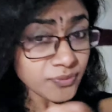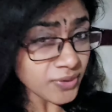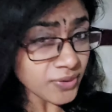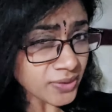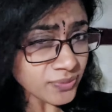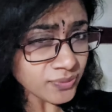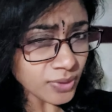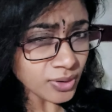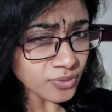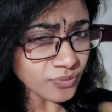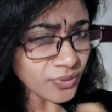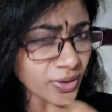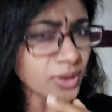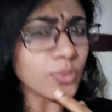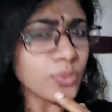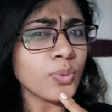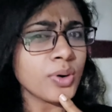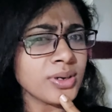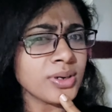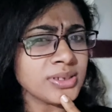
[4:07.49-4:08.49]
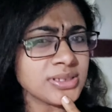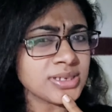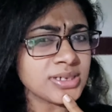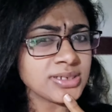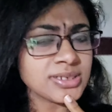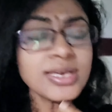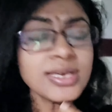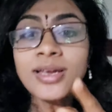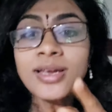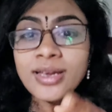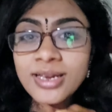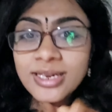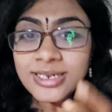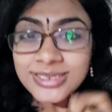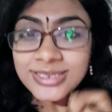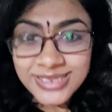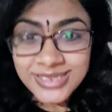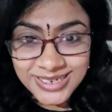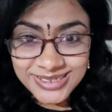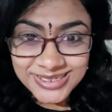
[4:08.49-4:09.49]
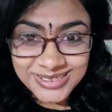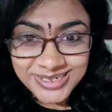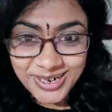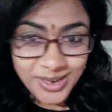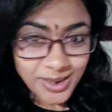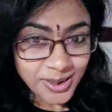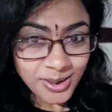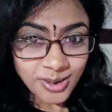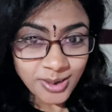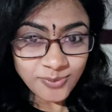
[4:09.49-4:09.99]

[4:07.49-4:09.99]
505, what is it? It is external